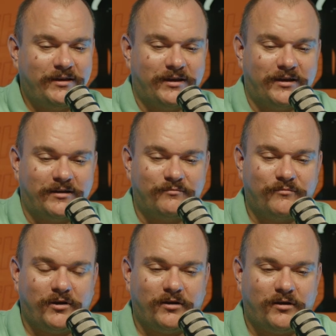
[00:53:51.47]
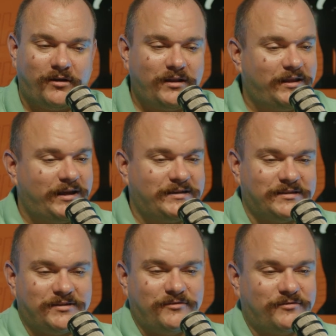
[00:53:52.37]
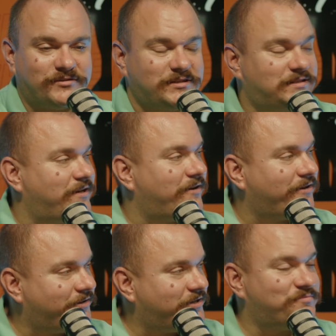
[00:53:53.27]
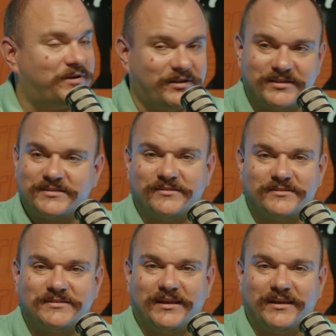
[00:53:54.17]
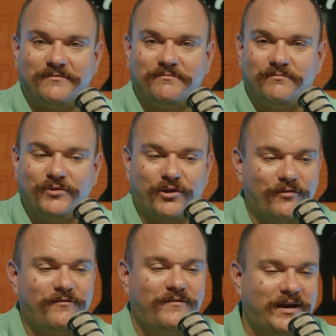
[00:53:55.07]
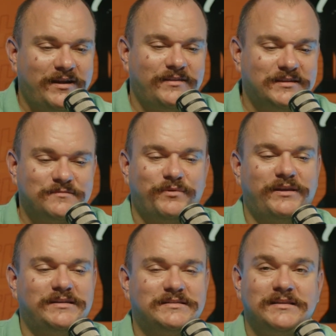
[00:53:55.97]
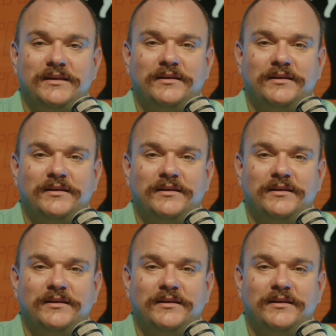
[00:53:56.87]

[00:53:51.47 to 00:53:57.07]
All I like to do is just encourage my listeners, like, go find this place,